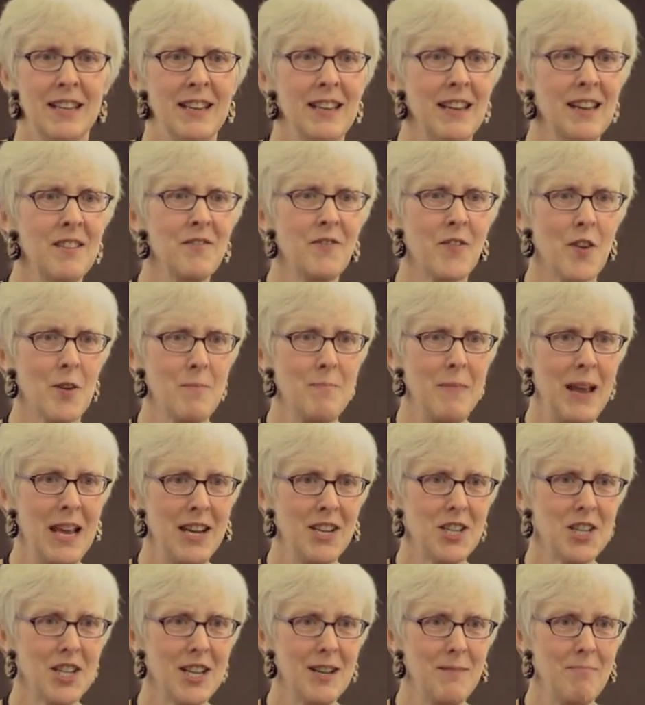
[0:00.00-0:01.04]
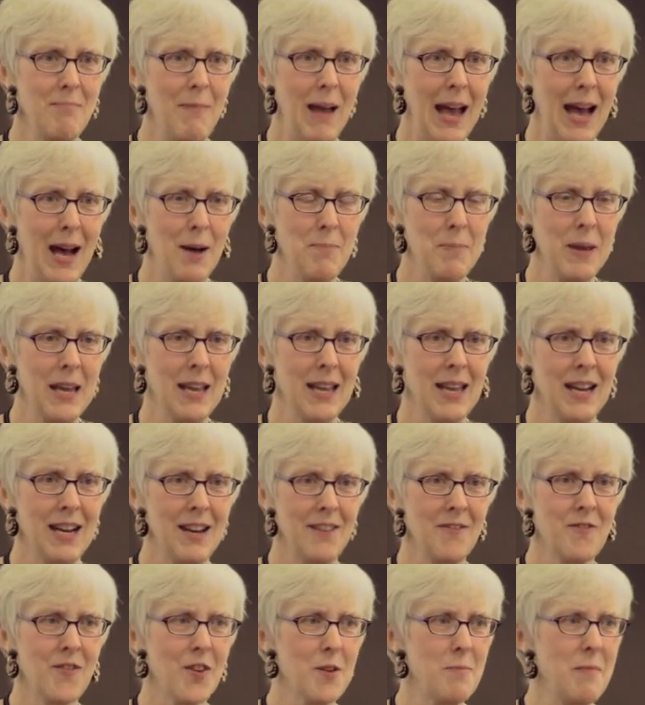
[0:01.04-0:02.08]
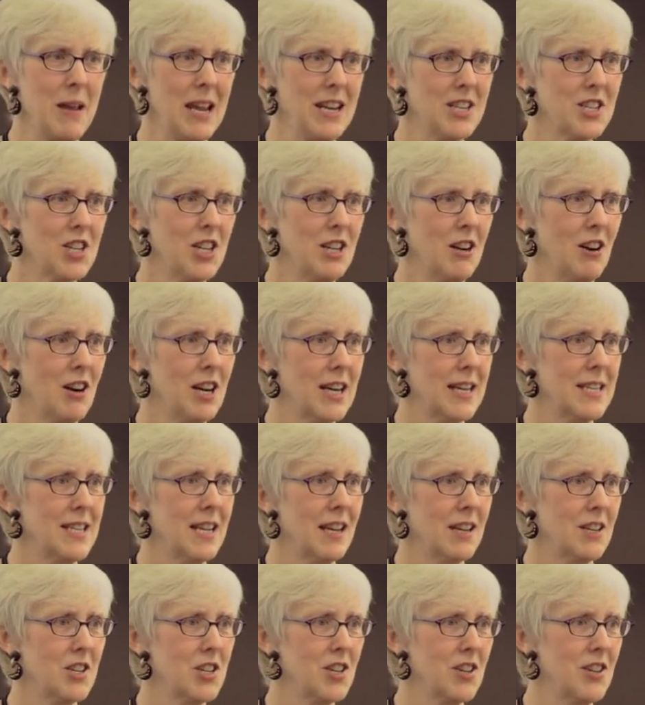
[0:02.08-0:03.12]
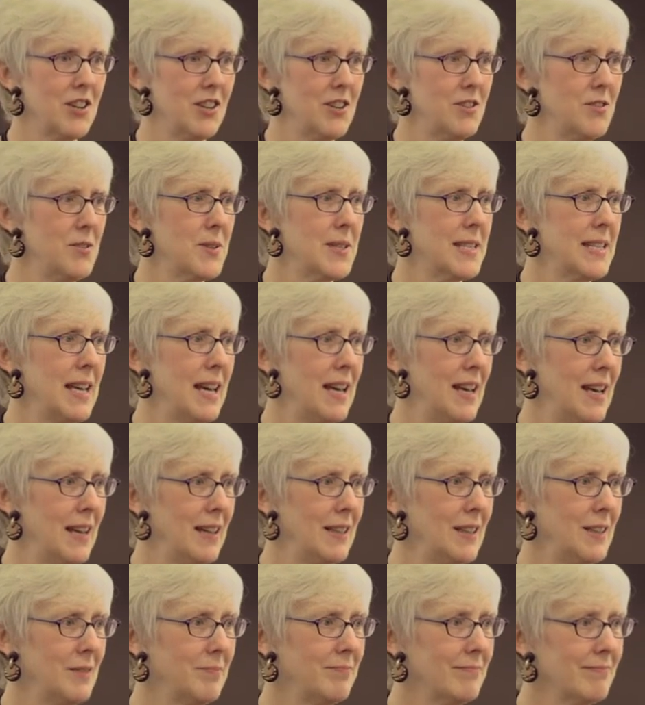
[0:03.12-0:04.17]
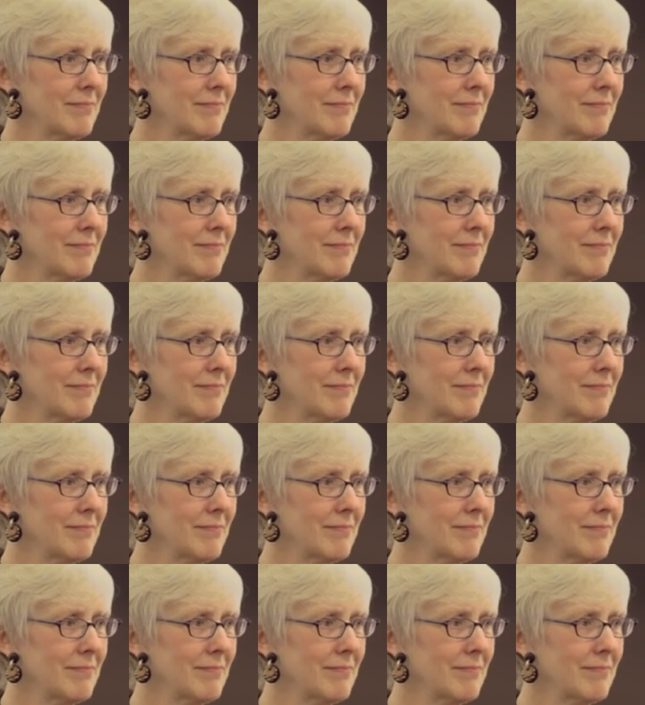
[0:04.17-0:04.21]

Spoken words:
information mapping and information architecture, you say,